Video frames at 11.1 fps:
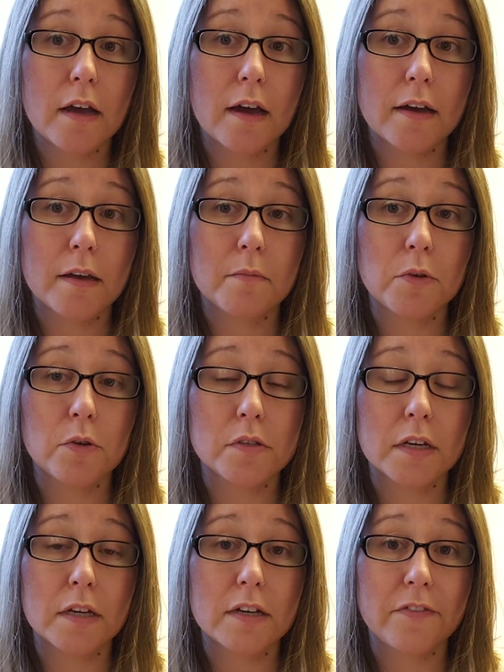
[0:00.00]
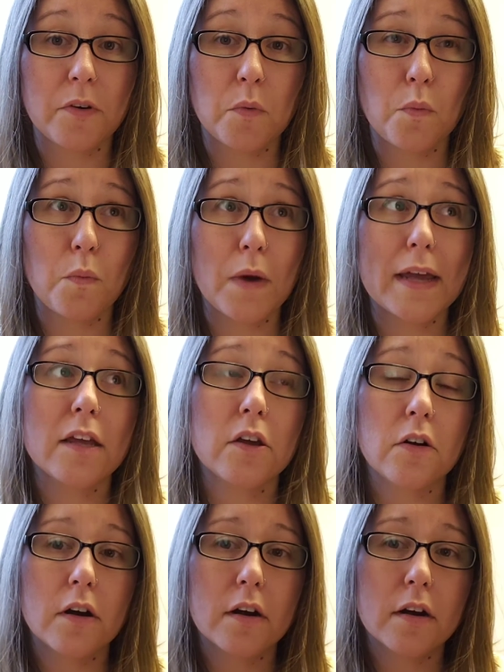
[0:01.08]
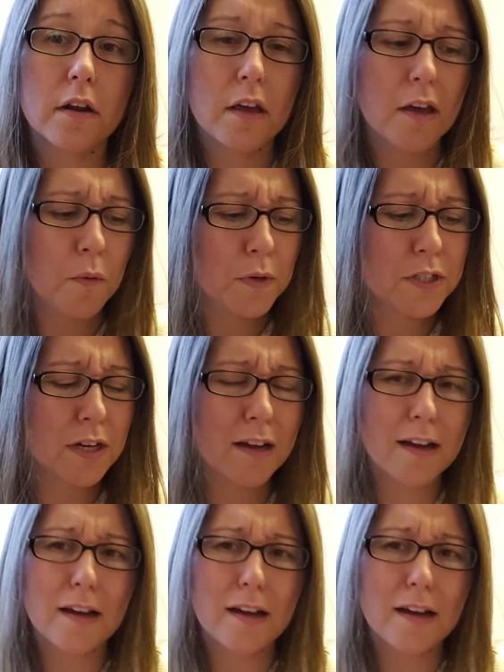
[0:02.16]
I am using a different weight yarn, which